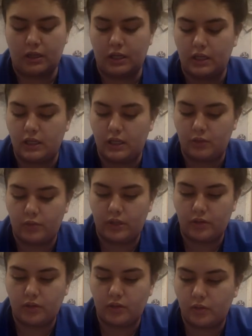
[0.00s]
And we
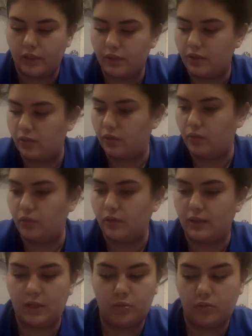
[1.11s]
are going to
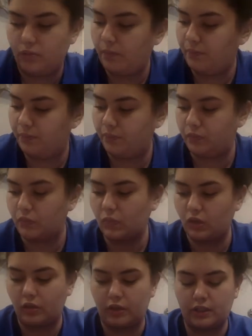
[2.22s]
label
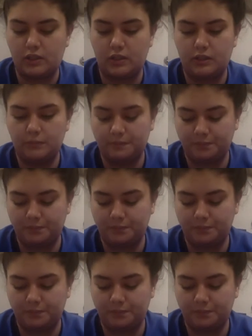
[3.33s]
our insulin.